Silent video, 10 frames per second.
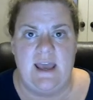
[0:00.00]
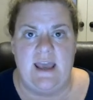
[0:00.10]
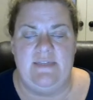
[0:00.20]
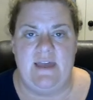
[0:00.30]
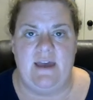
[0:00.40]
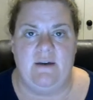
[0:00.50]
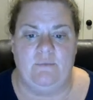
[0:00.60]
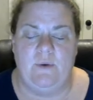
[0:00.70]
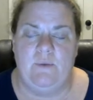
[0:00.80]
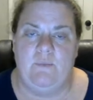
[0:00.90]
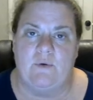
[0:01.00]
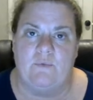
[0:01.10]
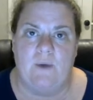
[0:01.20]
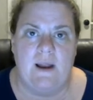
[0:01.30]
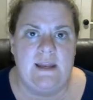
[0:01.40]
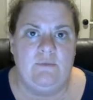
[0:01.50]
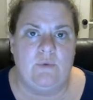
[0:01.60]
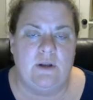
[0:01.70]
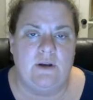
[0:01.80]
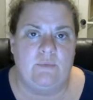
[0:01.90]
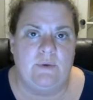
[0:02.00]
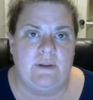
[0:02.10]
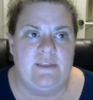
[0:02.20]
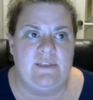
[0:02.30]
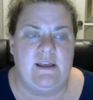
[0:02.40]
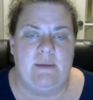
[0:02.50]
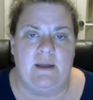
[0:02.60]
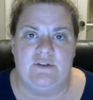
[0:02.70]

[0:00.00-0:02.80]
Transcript: and that when we're writing, we're going to really think about